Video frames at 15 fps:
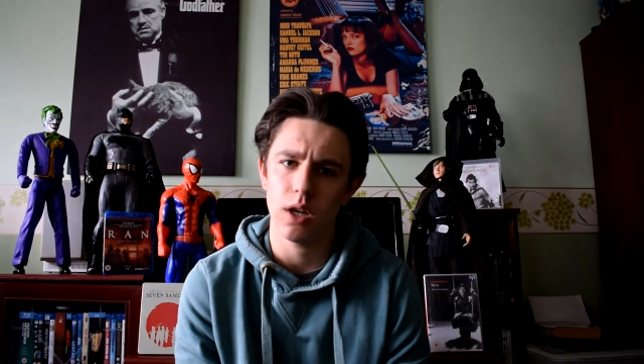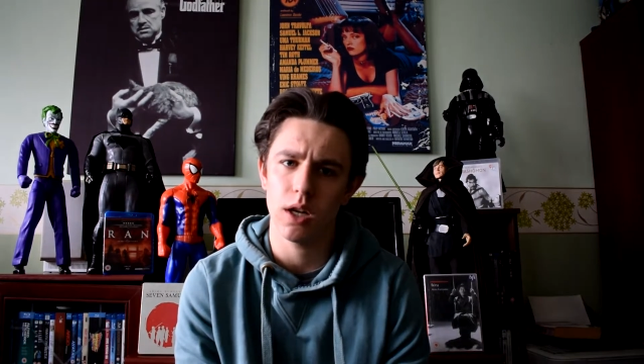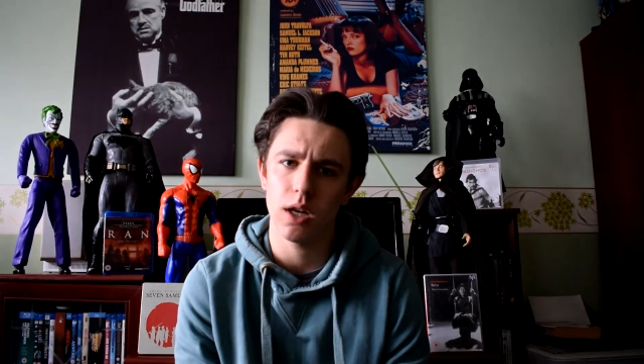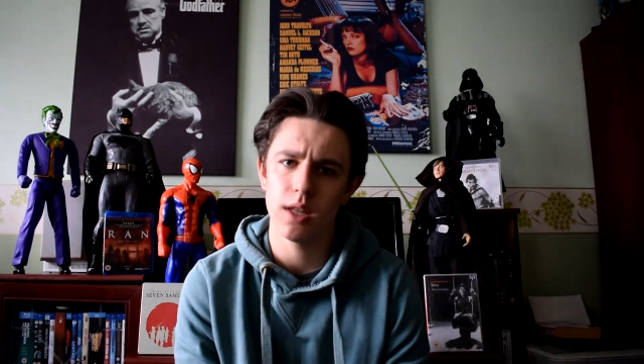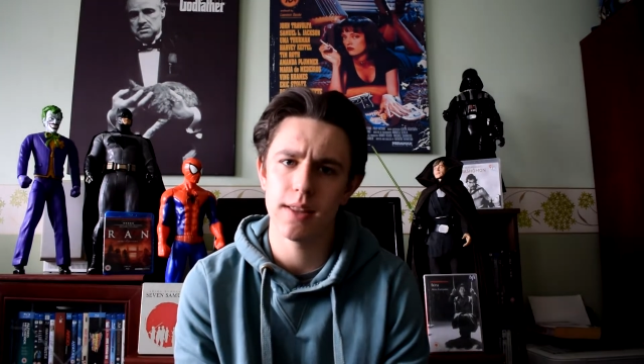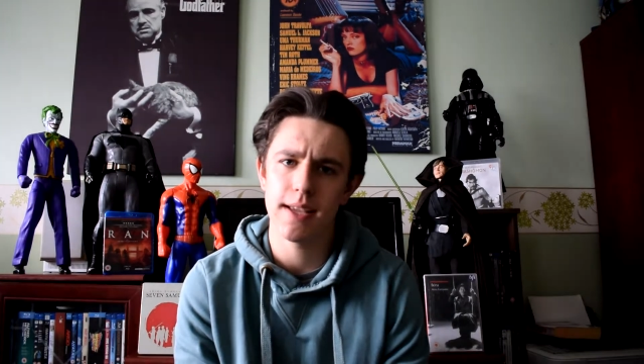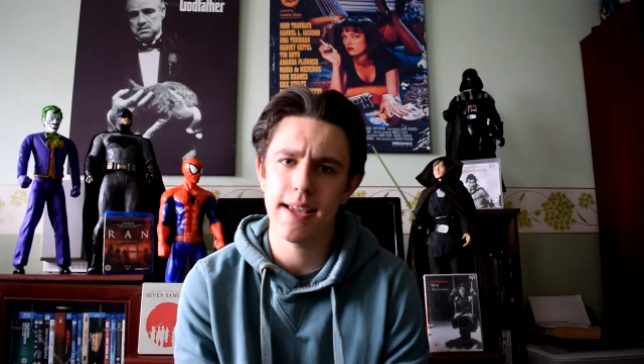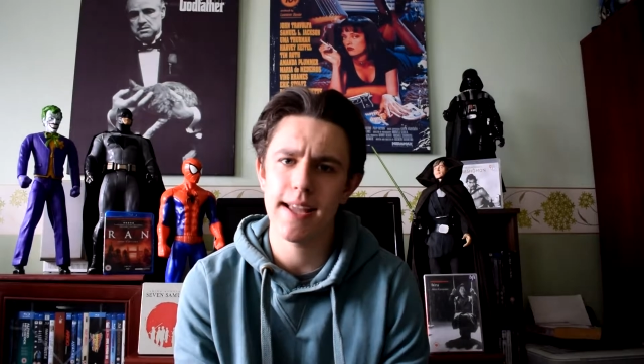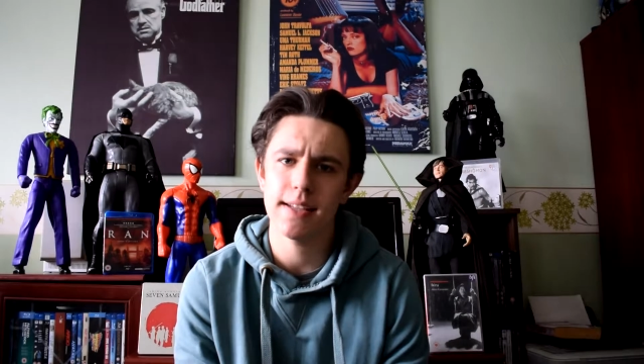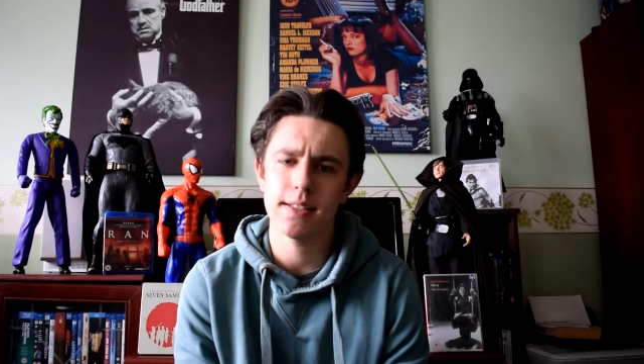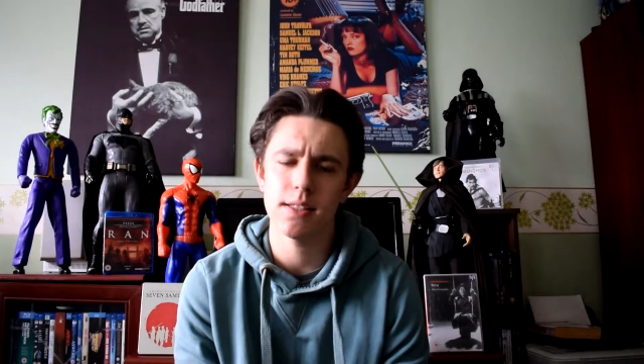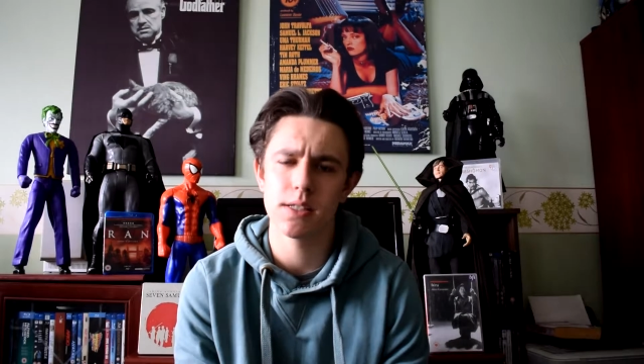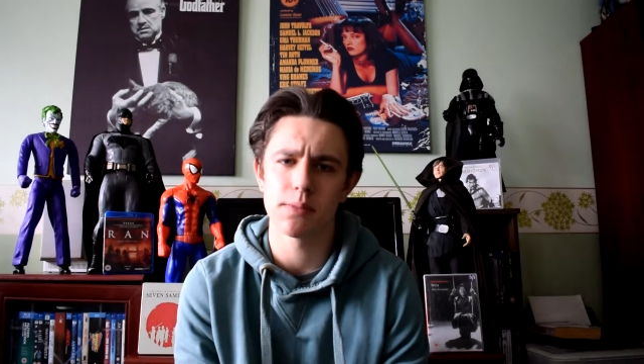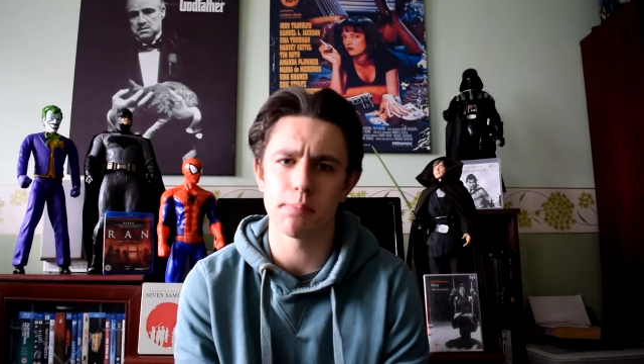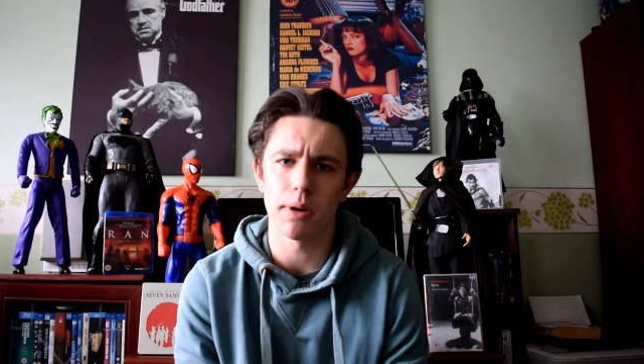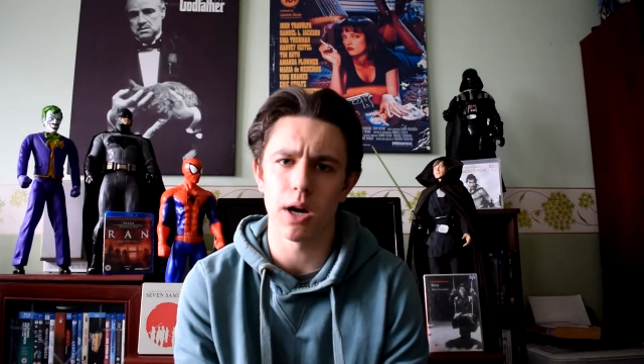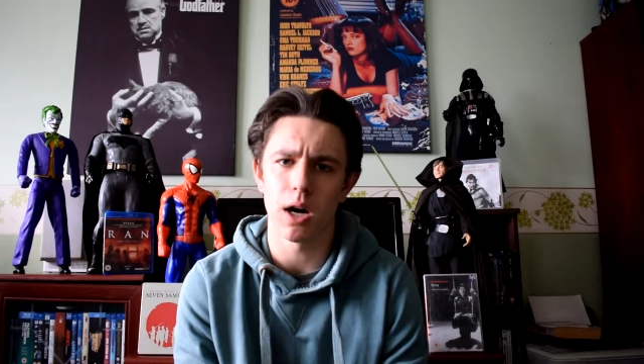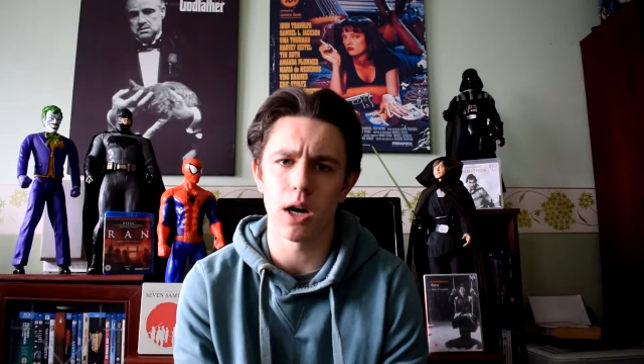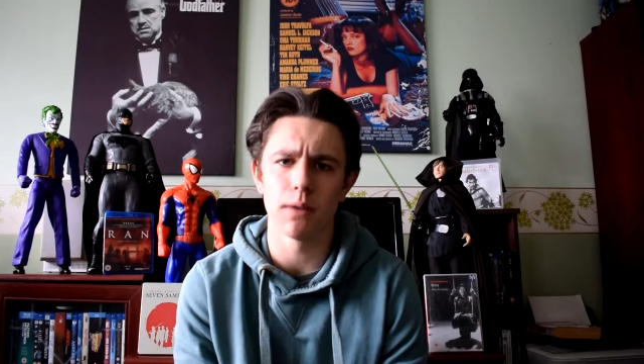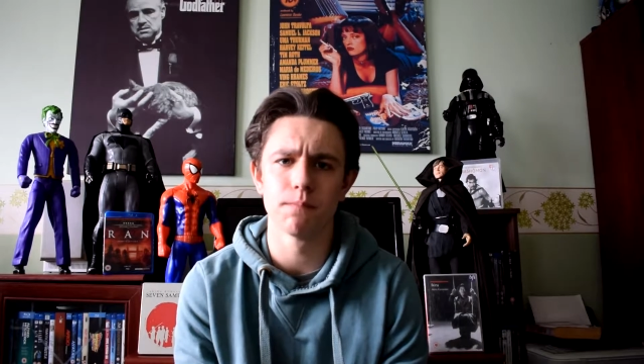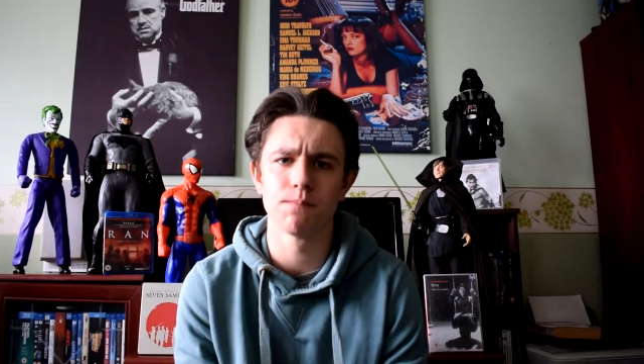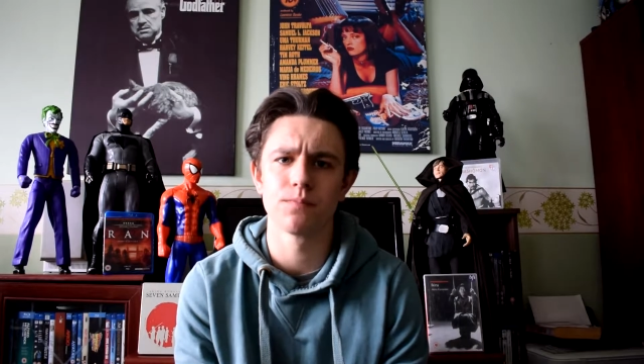And they get to this
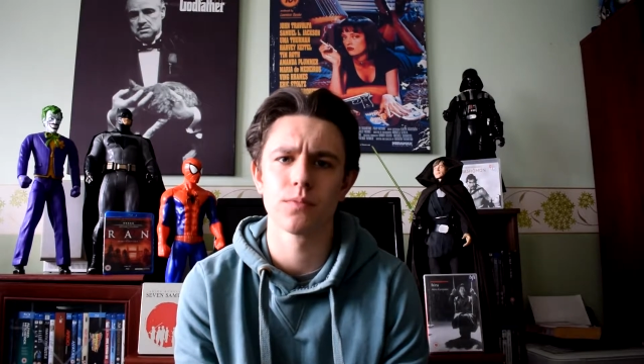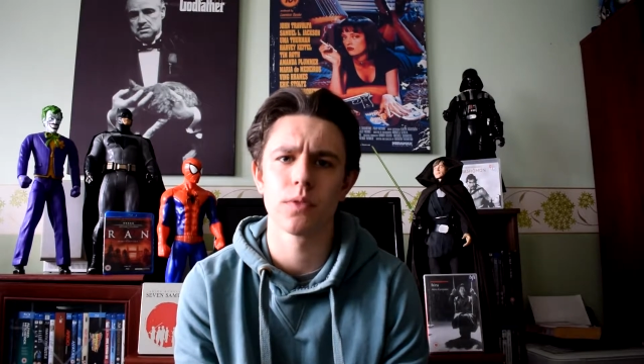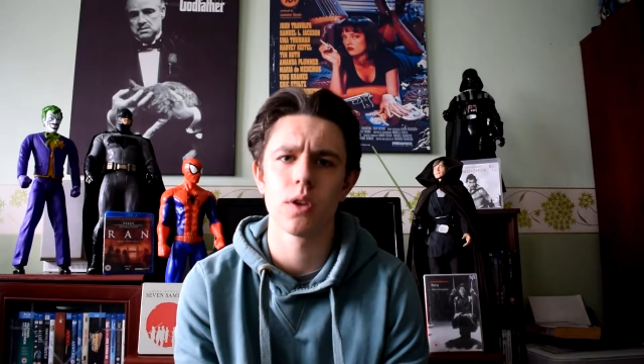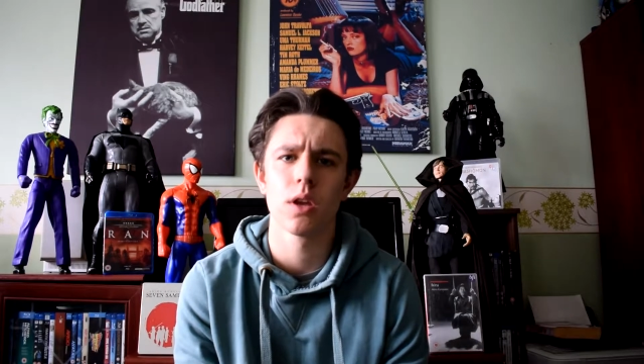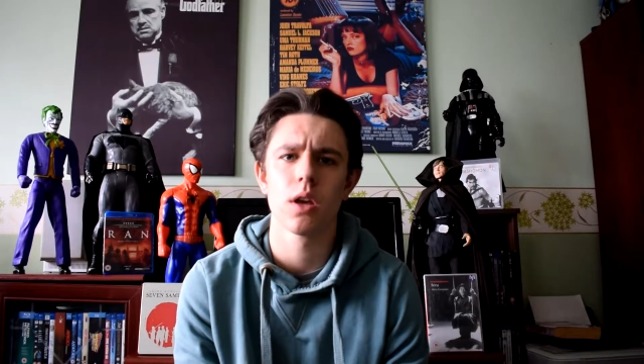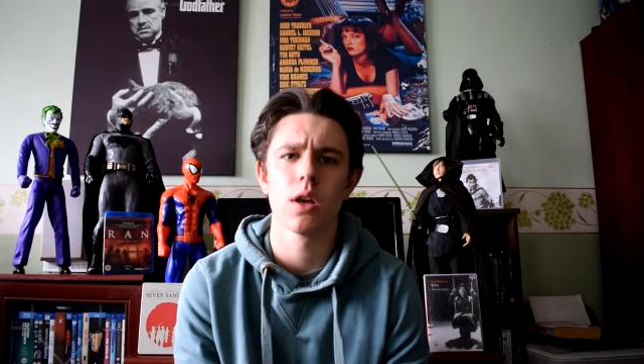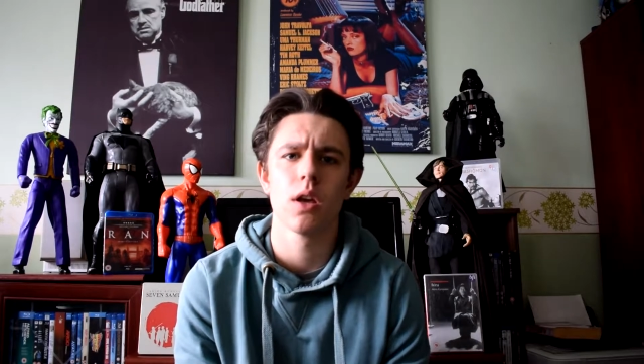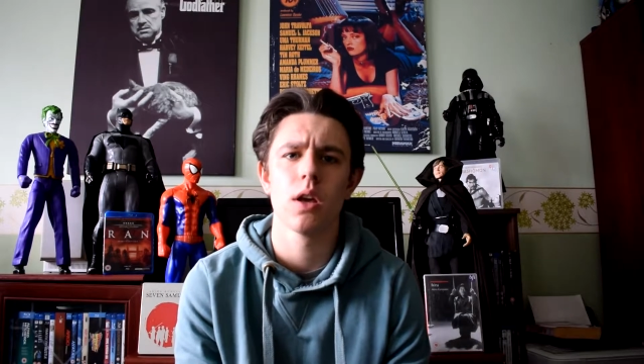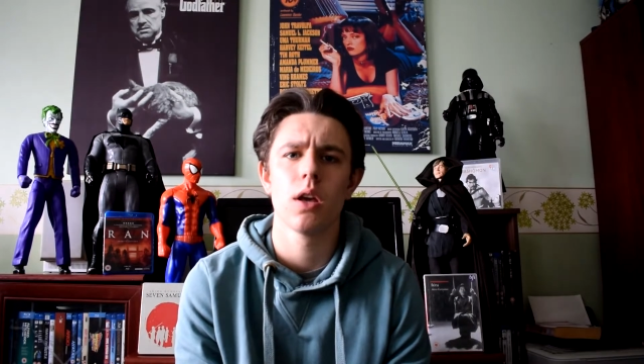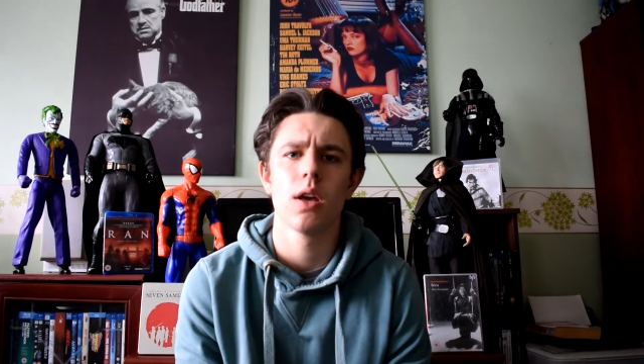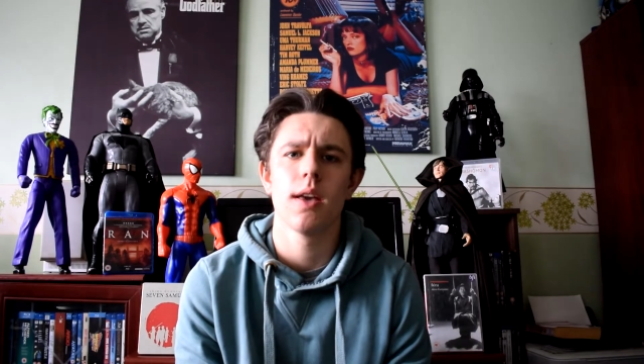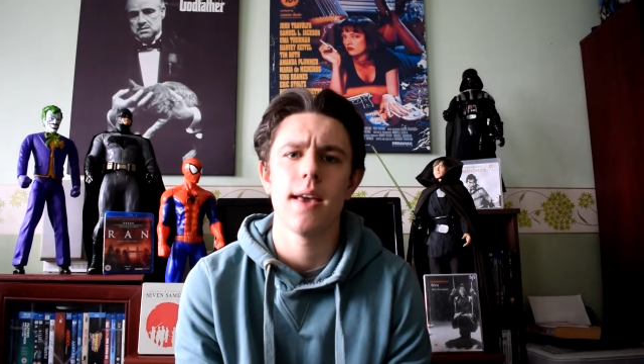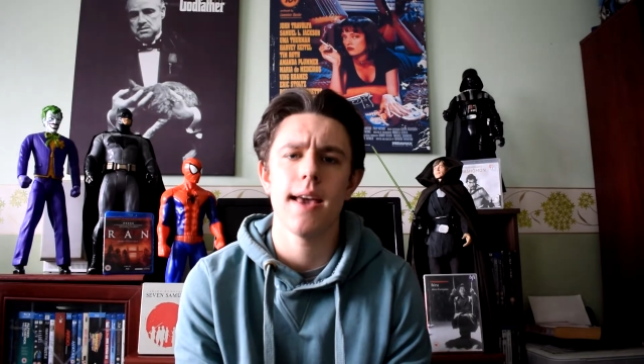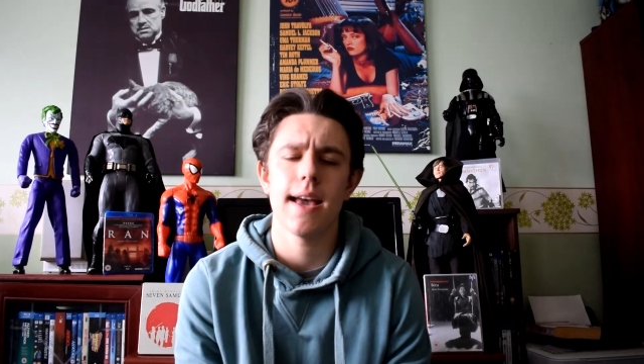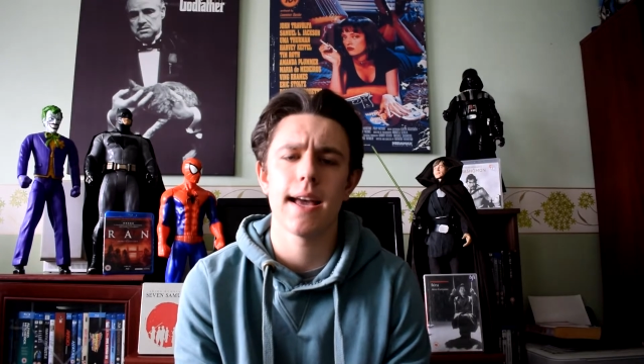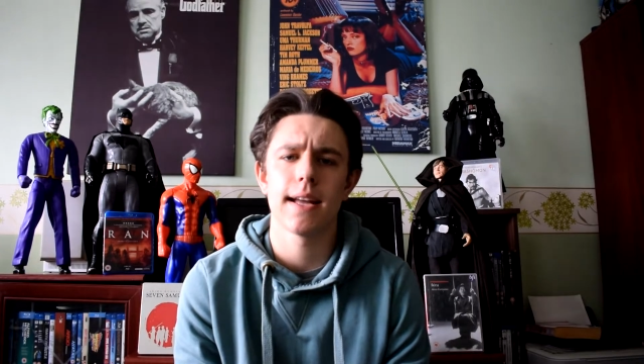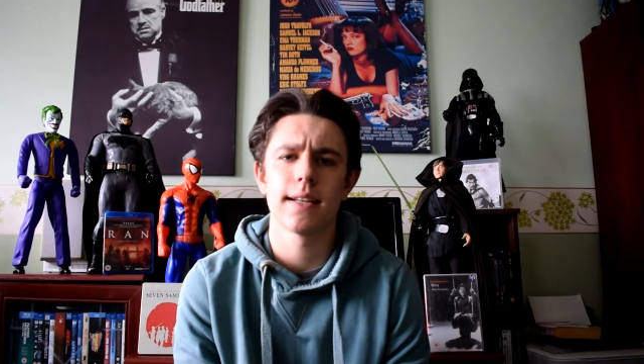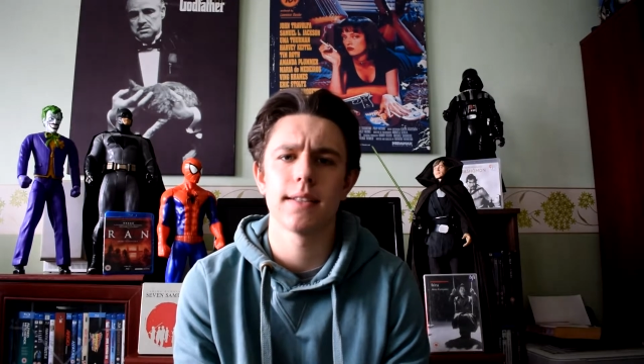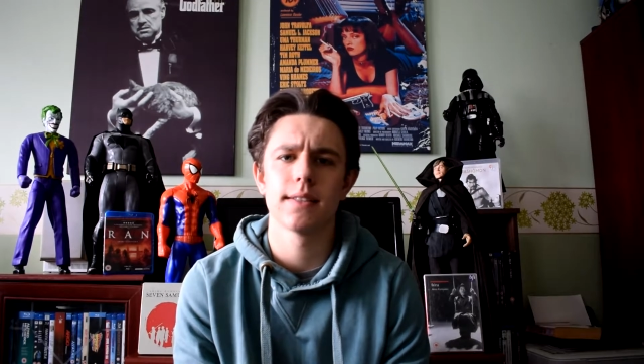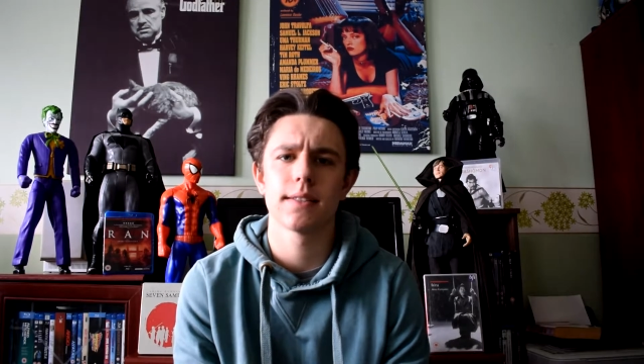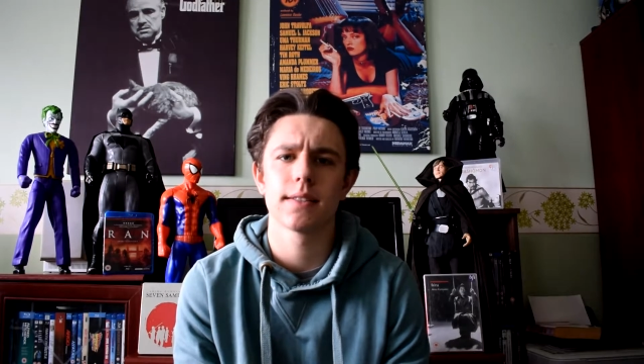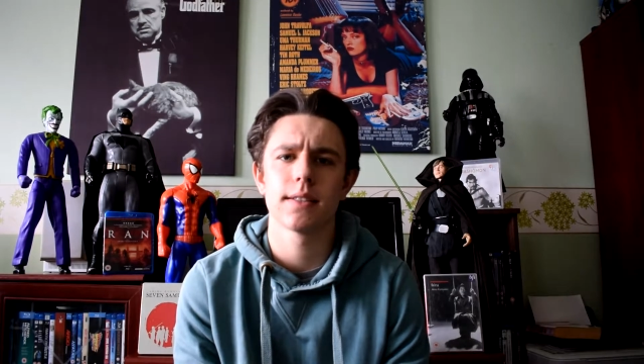bar,
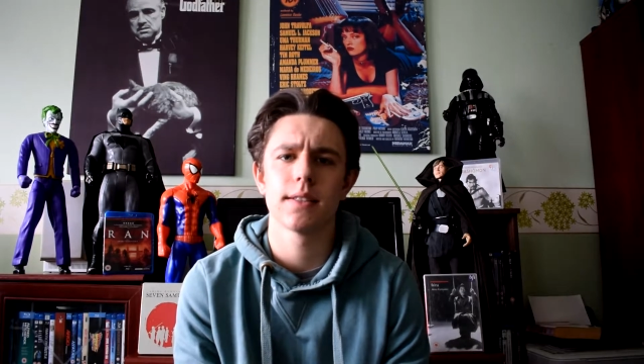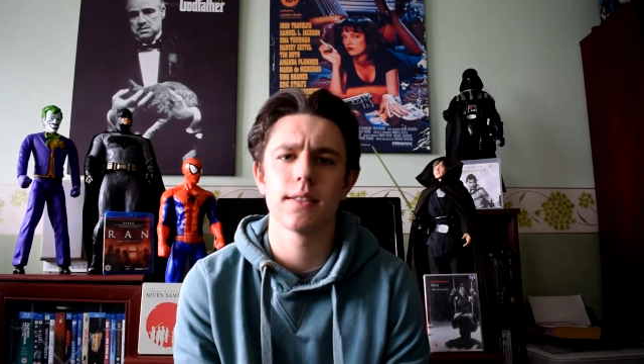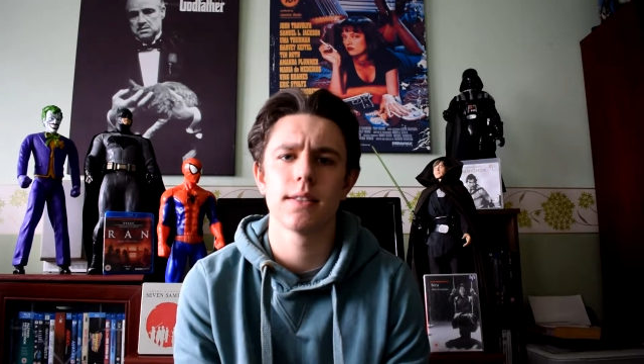and